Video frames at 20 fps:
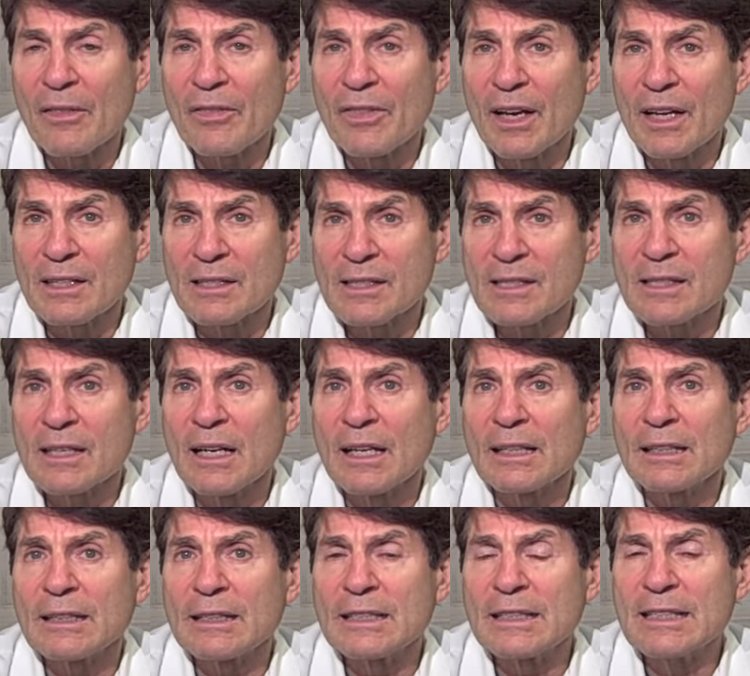thus
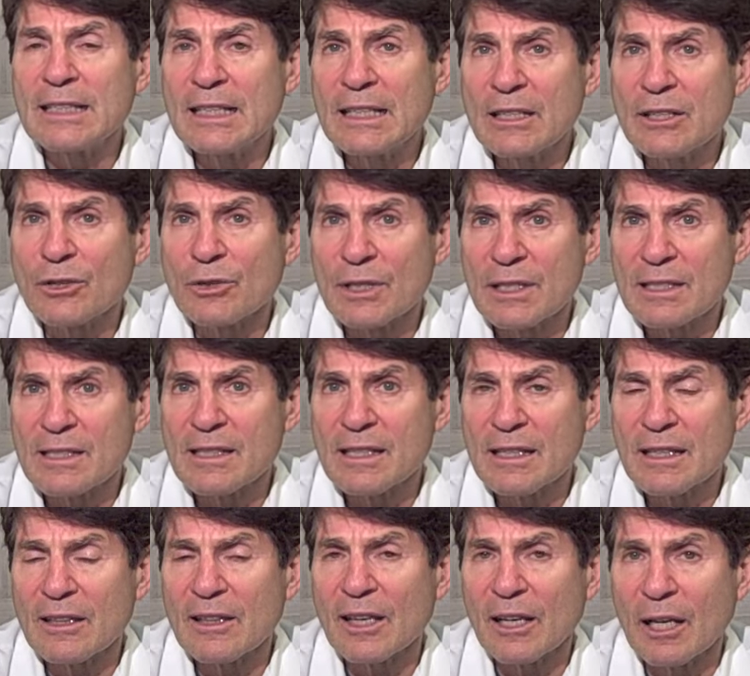
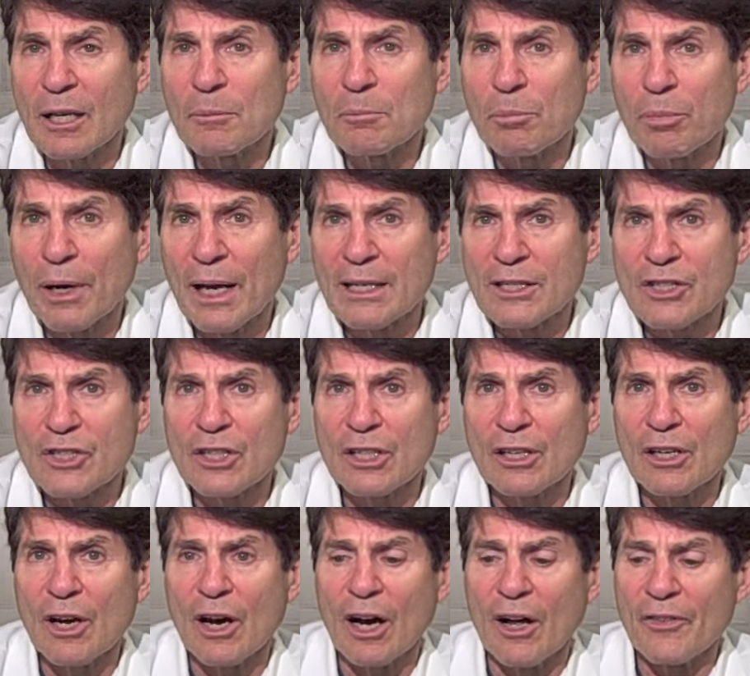decreasing the
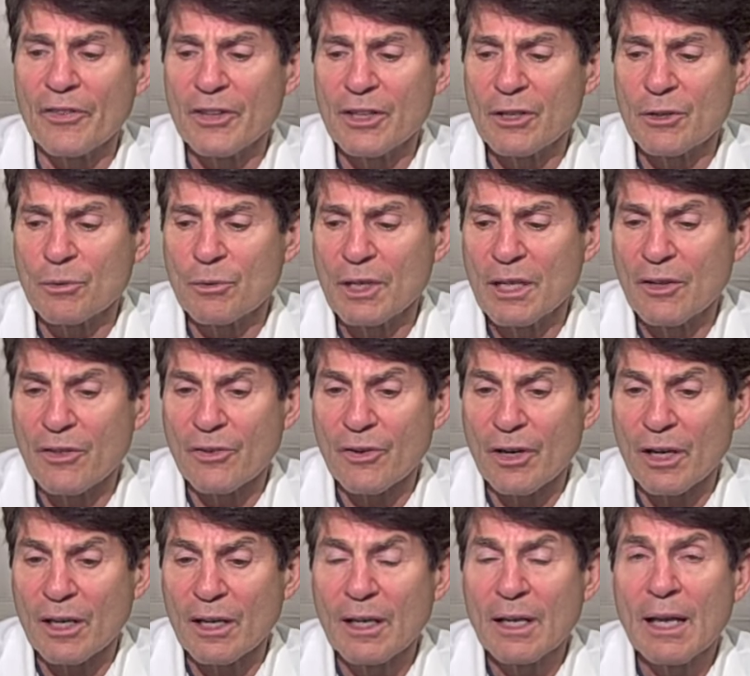compression on the
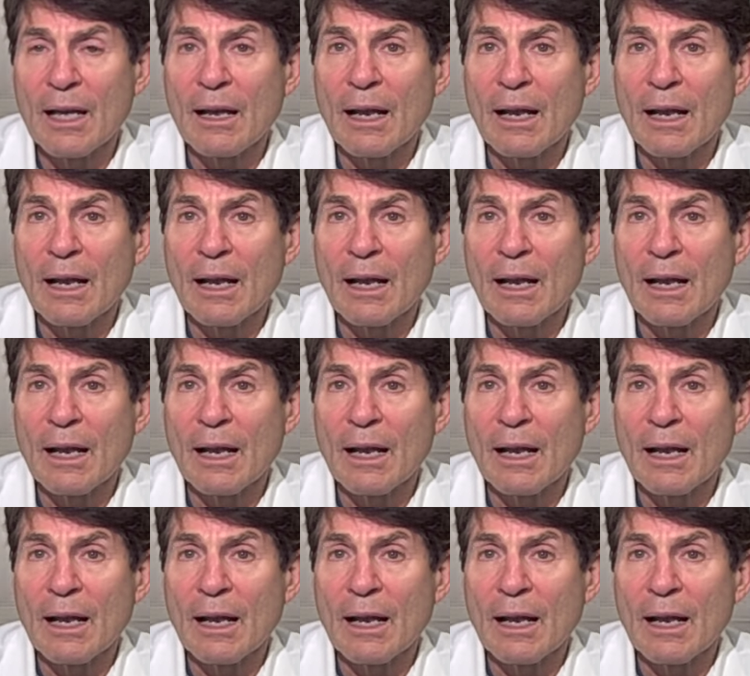urethra,